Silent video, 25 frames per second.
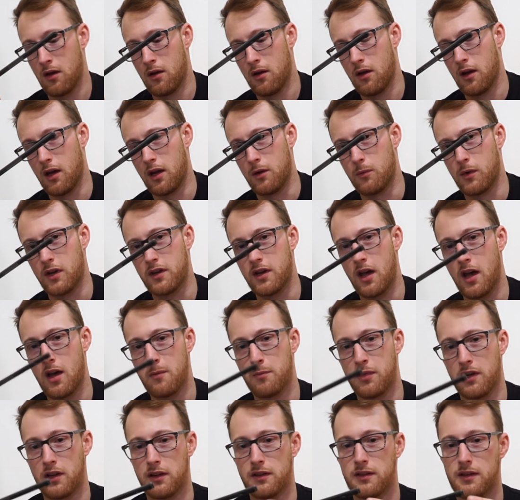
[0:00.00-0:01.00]
And what
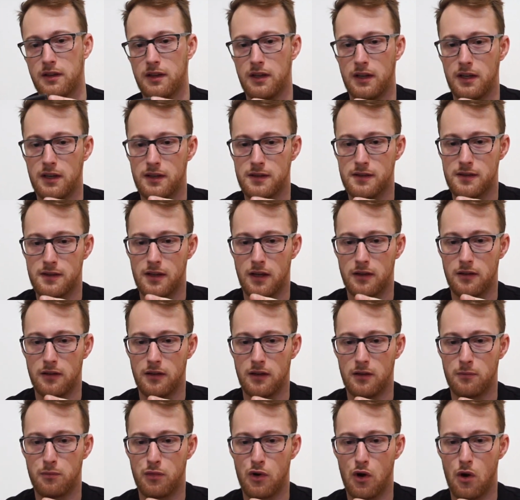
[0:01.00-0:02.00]
happened is that
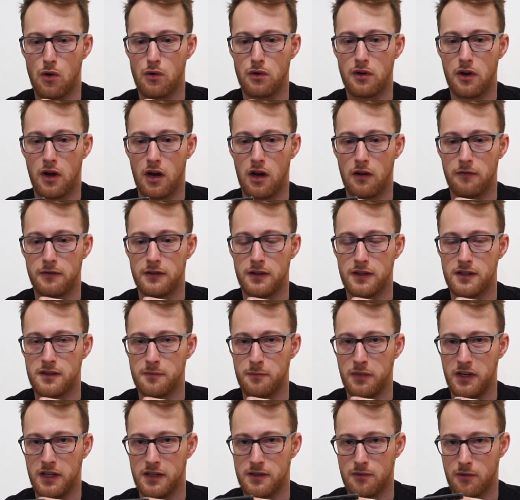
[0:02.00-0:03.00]
it broke off this
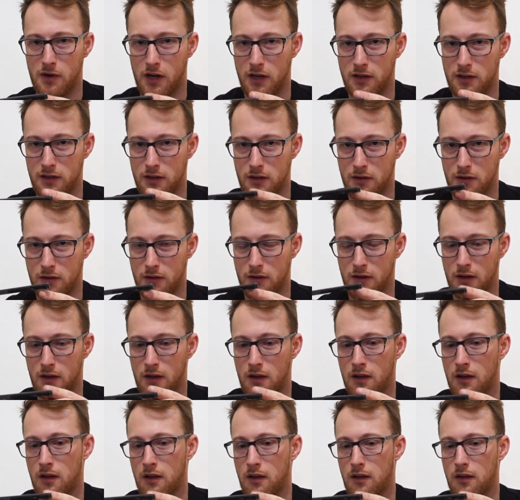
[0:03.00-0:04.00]
piece right here.
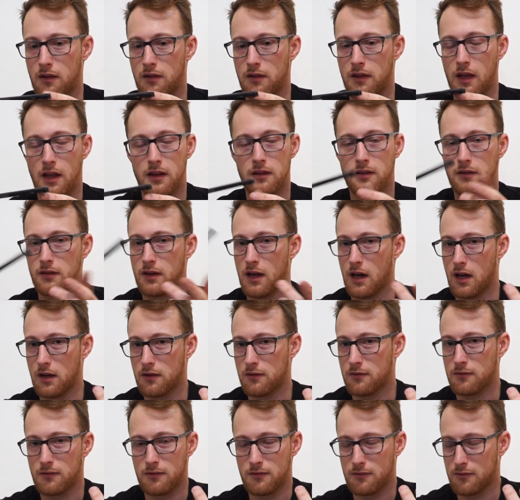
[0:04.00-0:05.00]
Then the
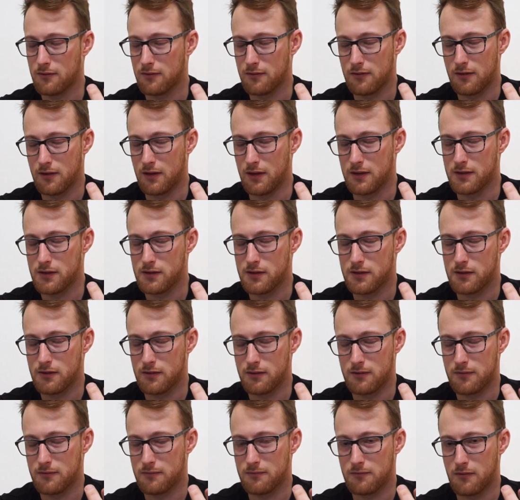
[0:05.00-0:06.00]
gun is
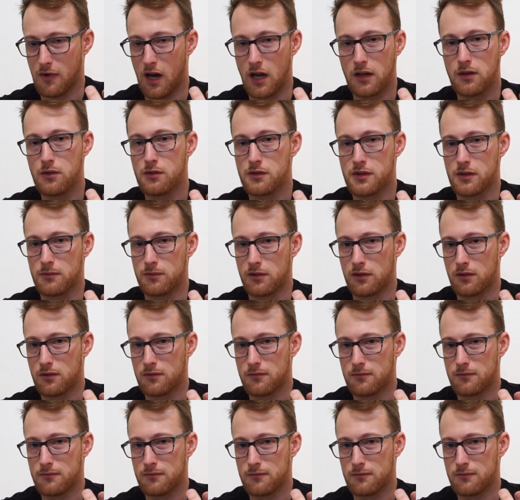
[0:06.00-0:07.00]
unusable.
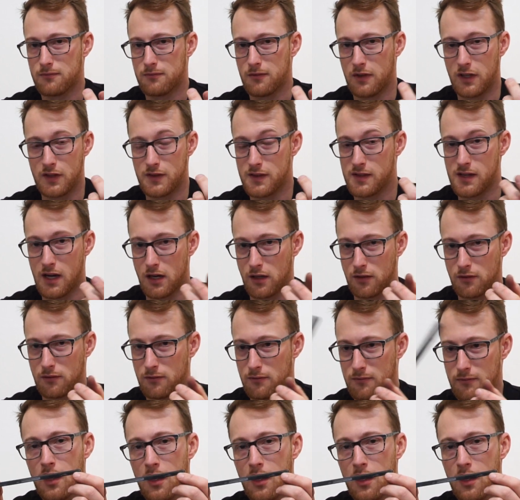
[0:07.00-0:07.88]
It's done.